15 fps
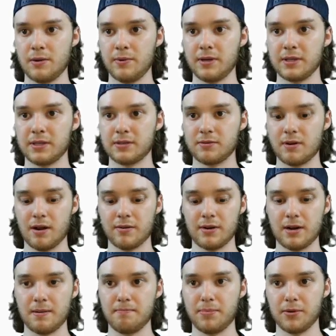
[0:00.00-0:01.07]
and we could
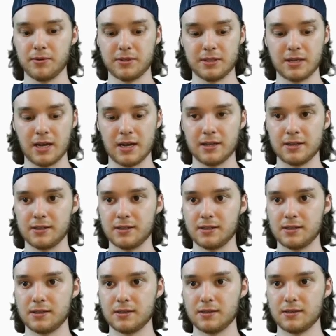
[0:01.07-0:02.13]
surround it on both
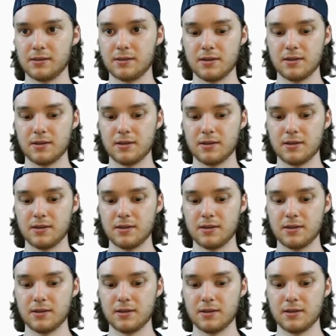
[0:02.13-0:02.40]
sides.